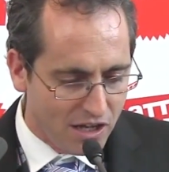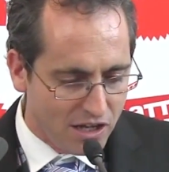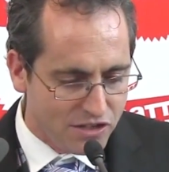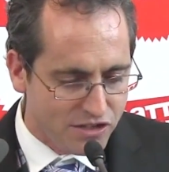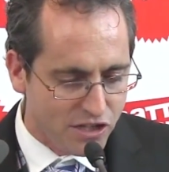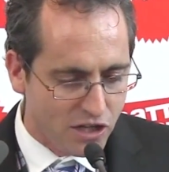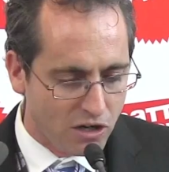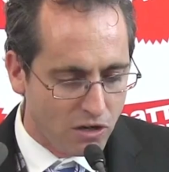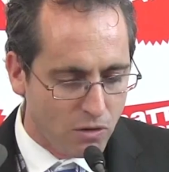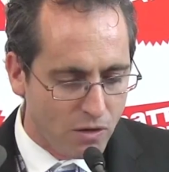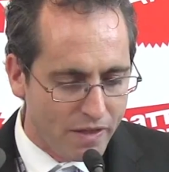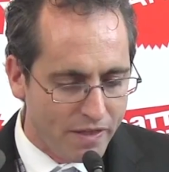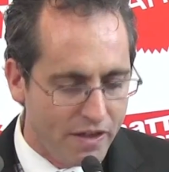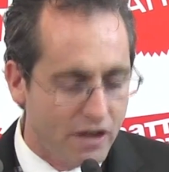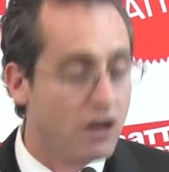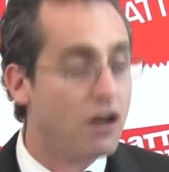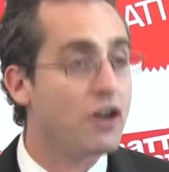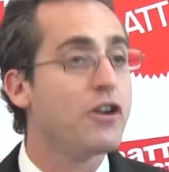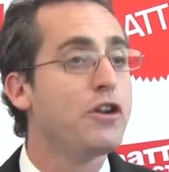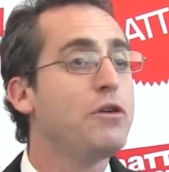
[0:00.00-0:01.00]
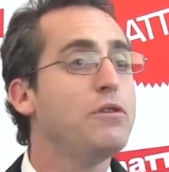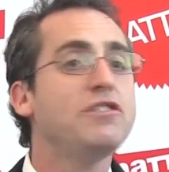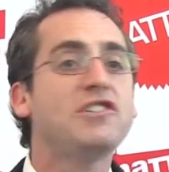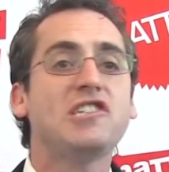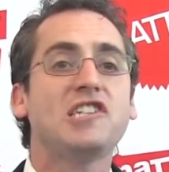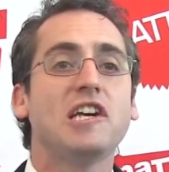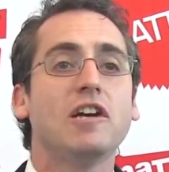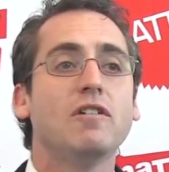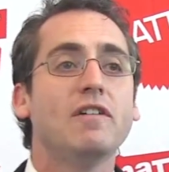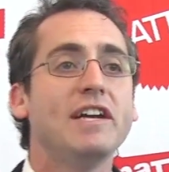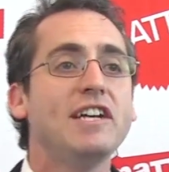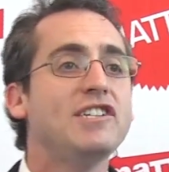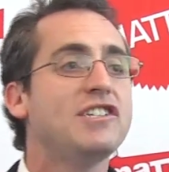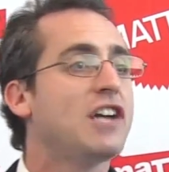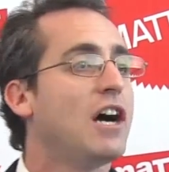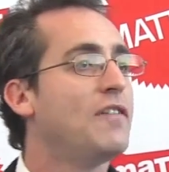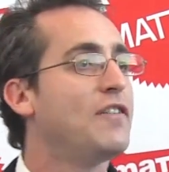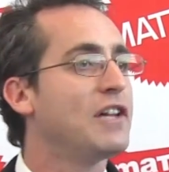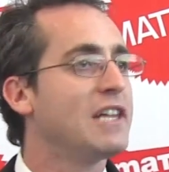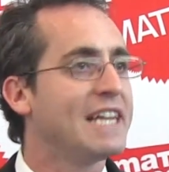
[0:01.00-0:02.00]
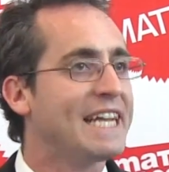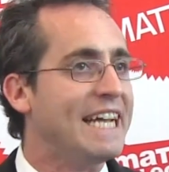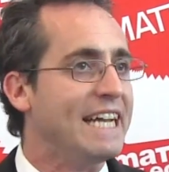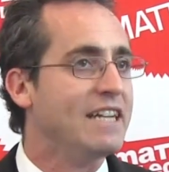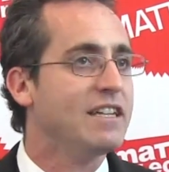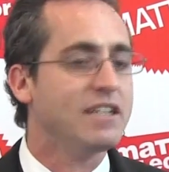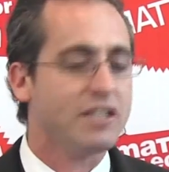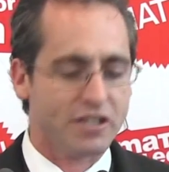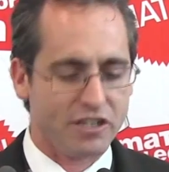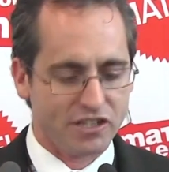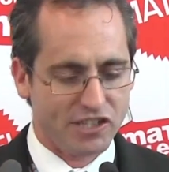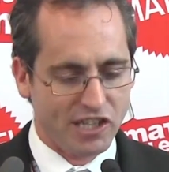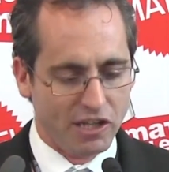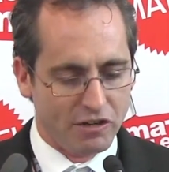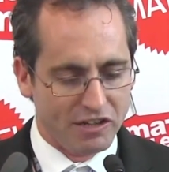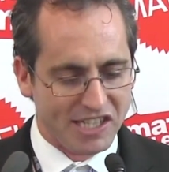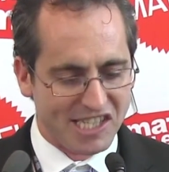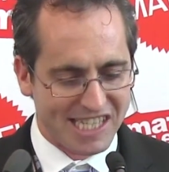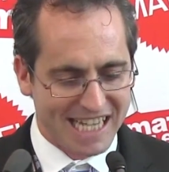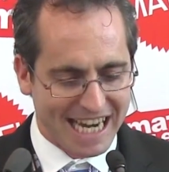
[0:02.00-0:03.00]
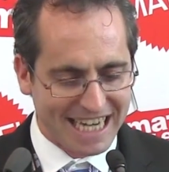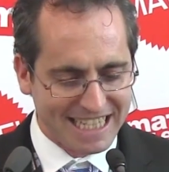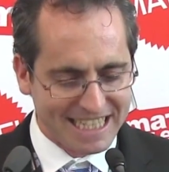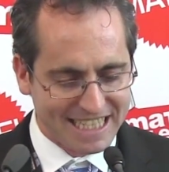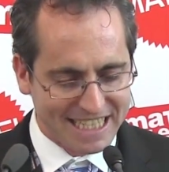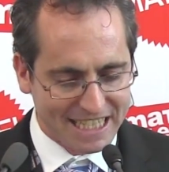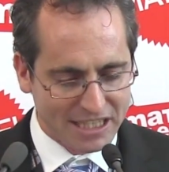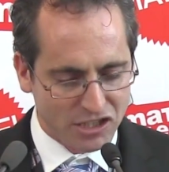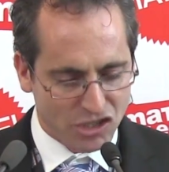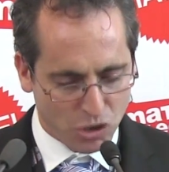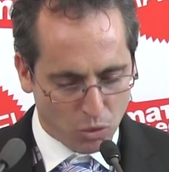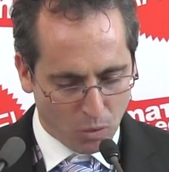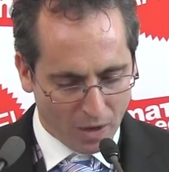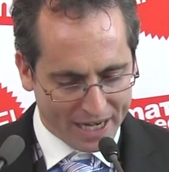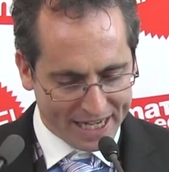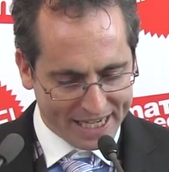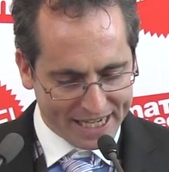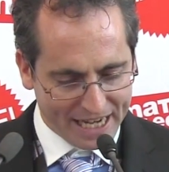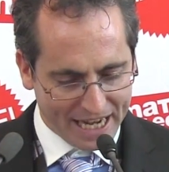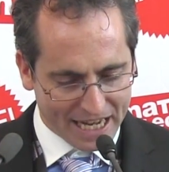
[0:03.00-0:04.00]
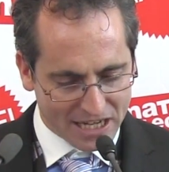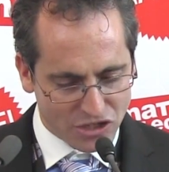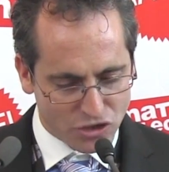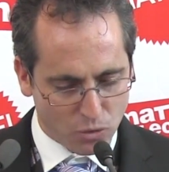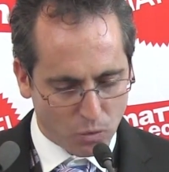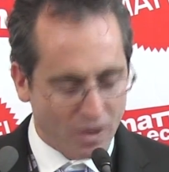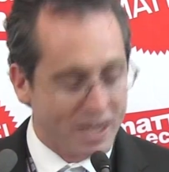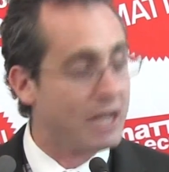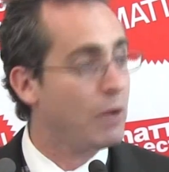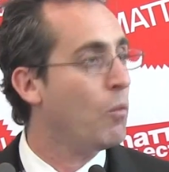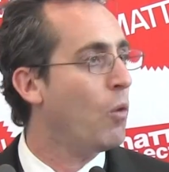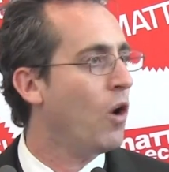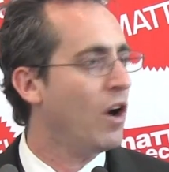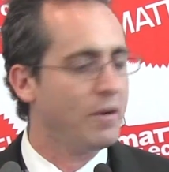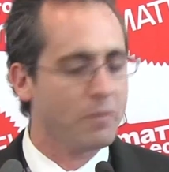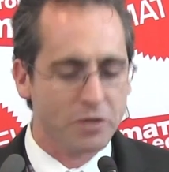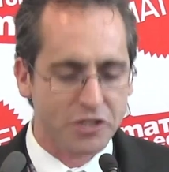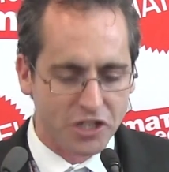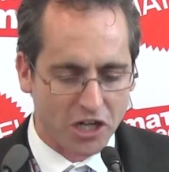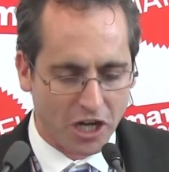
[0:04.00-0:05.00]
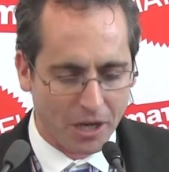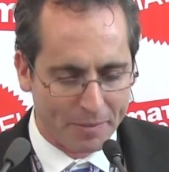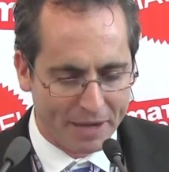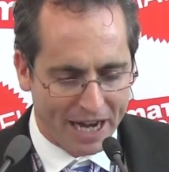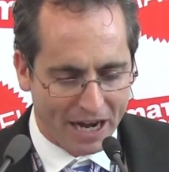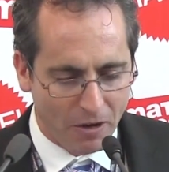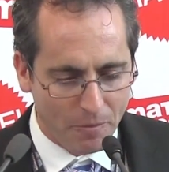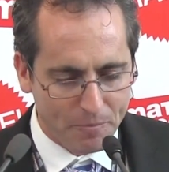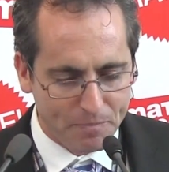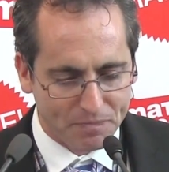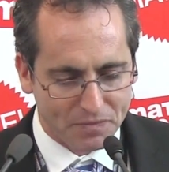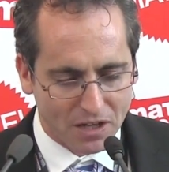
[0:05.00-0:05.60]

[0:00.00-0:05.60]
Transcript: So there are new series of Elite, series 19, 20, and 21, which are coming out,